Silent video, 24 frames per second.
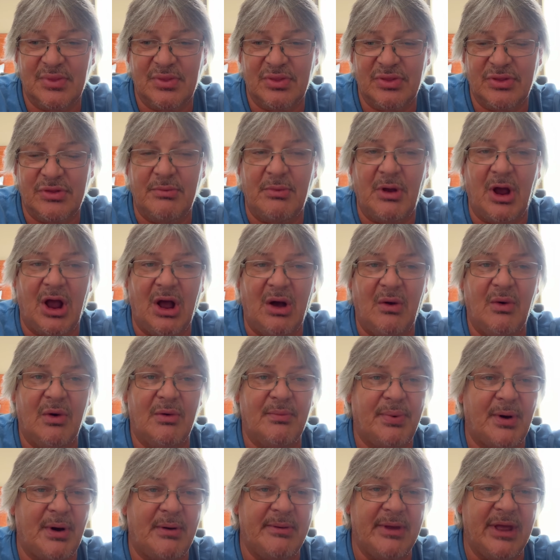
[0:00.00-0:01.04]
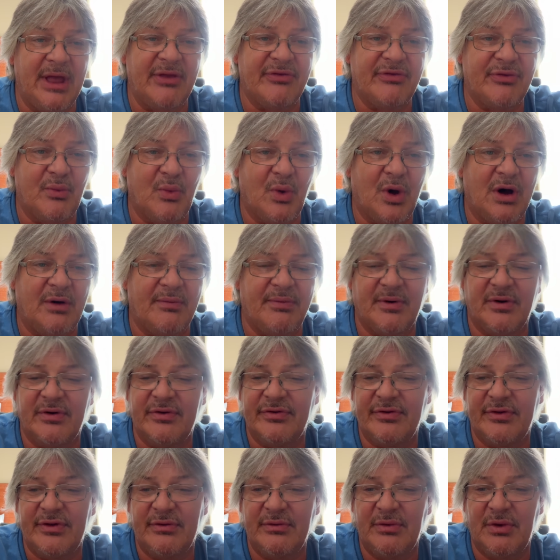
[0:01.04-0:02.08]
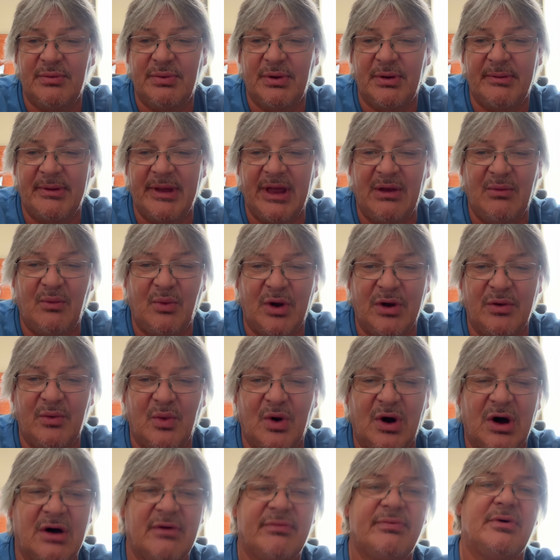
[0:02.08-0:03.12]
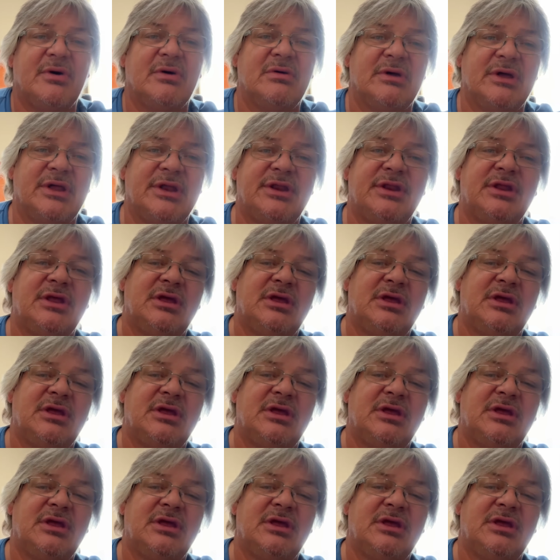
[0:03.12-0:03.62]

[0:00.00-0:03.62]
Tomorrow we'll probably have some waffles. We'll probably have one waffle and